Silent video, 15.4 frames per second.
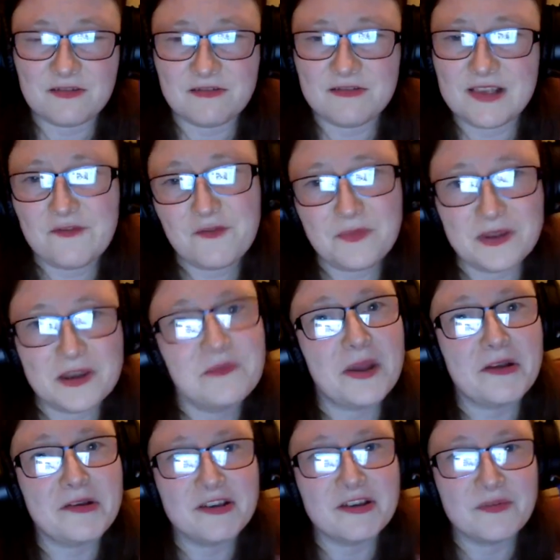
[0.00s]
There's never been a
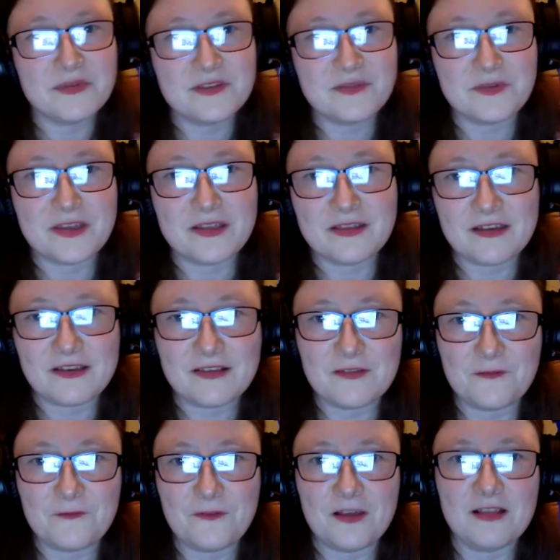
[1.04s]
barrier between like
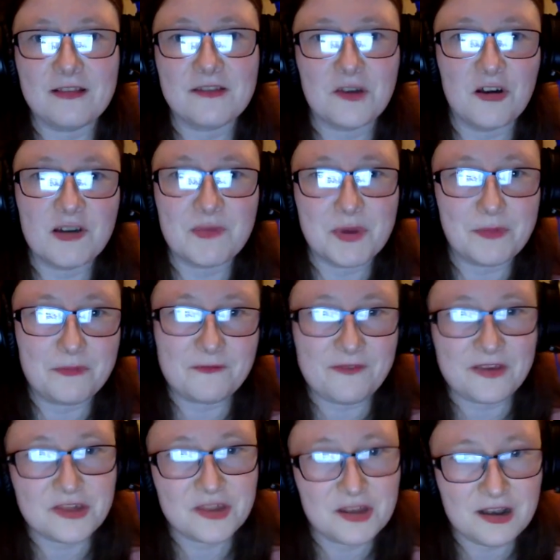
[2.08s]
stuff I'll talk about
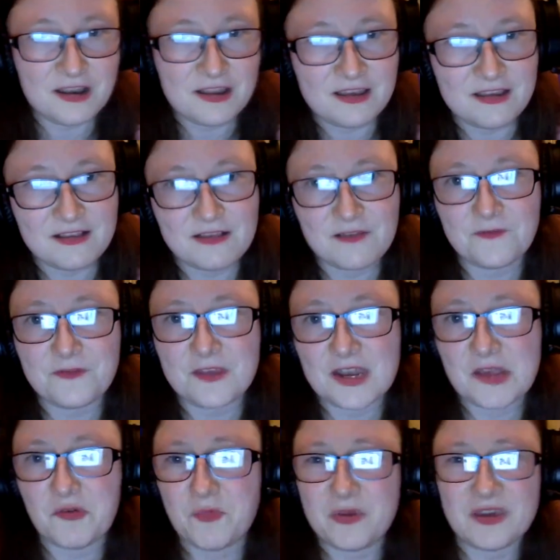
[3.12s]
professionally and stuff that
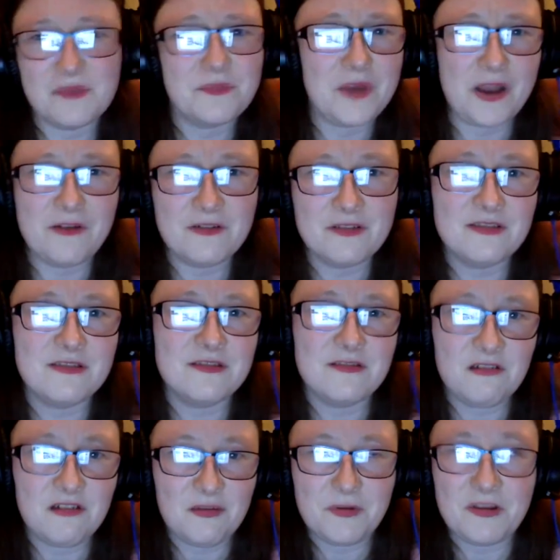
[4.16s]
I will be embarrassed to
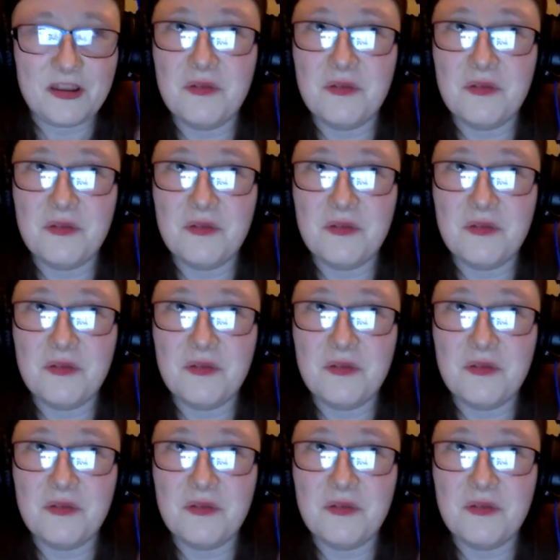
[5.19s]
talk about.